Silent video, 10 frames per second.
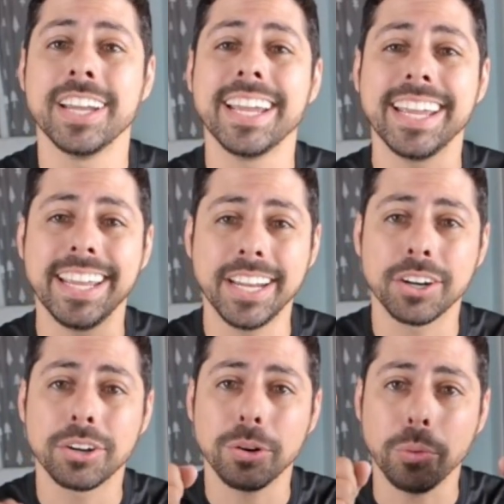
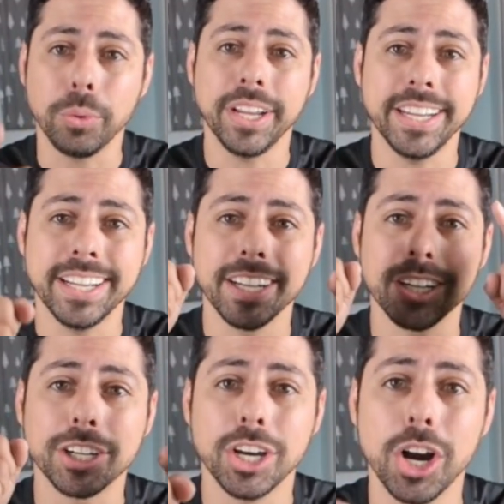Here we
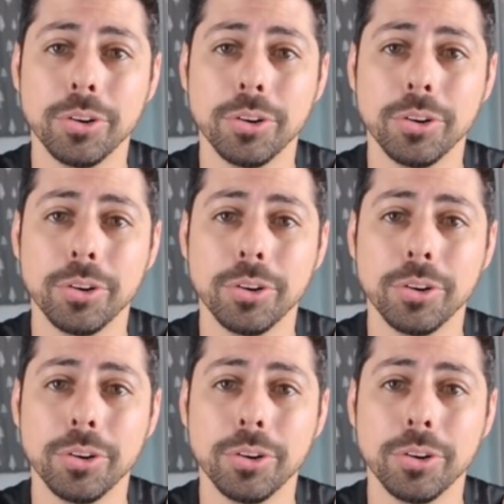go.